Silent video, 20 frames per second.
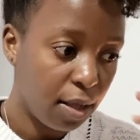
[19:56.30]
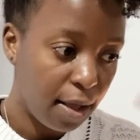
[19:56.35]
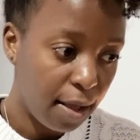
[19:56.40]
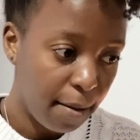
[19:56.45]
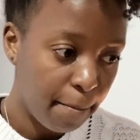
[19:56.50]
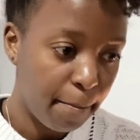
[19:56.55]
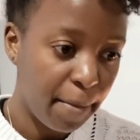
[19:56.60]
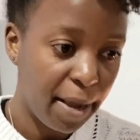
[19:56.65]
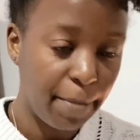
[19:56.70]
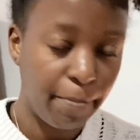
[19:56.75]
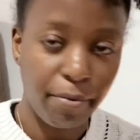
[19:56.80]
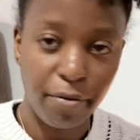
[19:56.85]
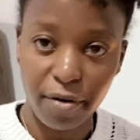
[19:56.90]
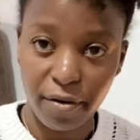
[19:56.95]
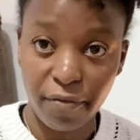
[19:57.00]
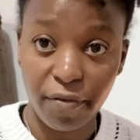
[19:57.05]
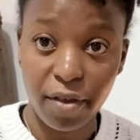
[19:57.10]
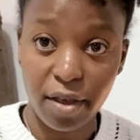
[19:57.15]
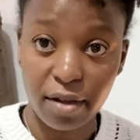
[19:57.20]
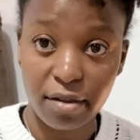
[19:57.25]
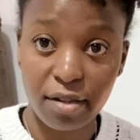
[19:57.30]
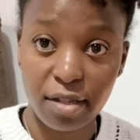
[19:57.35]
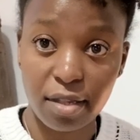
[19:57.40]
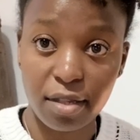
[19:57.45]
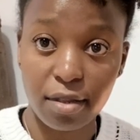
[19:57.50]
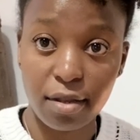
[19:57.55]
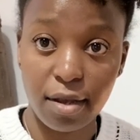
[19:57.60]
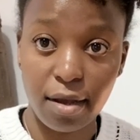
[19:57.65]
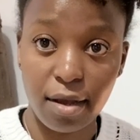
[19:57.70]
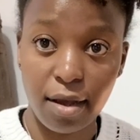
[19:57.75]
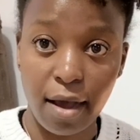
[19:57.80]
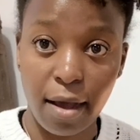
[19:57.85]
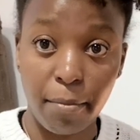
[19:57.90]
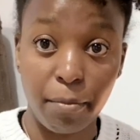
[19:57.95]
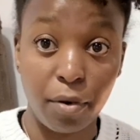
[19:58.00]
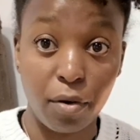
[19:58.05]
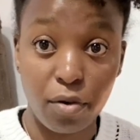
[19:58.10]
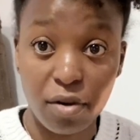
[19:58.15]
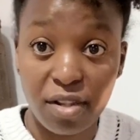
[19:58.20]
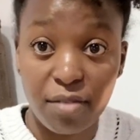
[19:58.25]
my previous
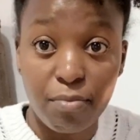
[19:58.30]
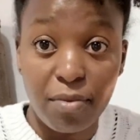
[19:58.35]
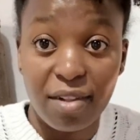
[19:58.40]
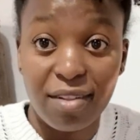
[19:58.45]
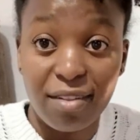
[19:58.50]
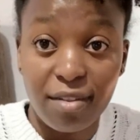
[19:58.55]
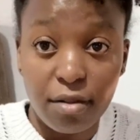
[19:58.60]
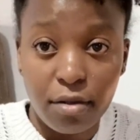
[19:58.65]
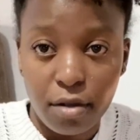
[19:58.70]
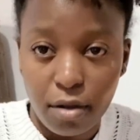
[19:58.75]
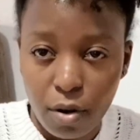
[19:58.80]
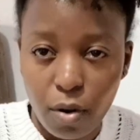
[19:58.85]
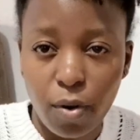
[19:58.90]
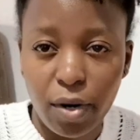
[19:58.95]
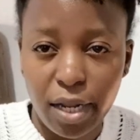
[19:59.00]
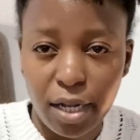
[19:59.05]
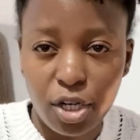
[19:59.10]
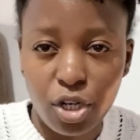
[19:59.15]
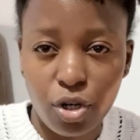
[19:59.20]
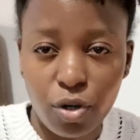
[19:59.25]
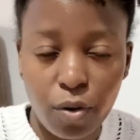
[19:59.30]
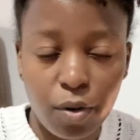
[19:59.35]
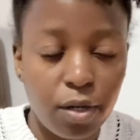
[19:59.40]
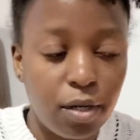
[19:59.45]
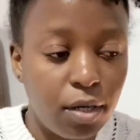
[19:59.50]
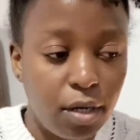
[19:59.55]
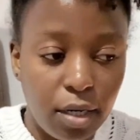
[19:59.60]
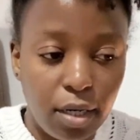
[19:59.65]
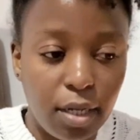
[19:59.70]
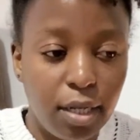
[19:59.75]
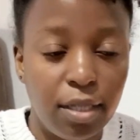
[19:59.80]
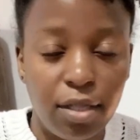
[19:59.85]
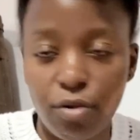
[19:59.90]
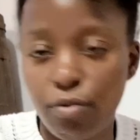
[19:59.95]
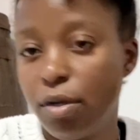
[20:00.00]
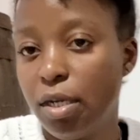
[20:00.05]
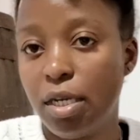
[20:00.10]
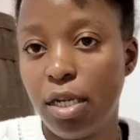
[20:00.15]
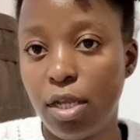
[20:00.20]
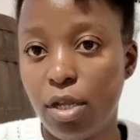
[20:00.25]
Christmas collection. It's
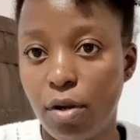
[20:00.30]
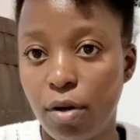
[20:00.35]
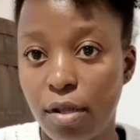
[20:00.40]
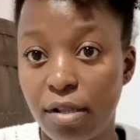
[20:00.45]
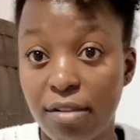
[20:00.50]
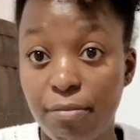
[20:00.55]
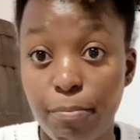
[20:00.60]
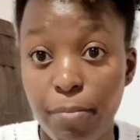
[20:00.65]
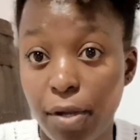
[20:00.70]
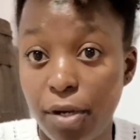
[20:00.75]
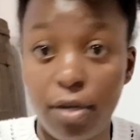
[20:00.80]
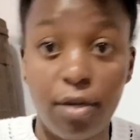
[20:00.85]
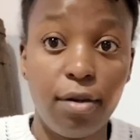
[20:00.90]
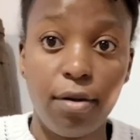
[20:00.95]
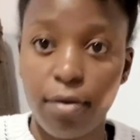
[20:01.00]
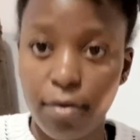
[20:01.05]
ridiculous, but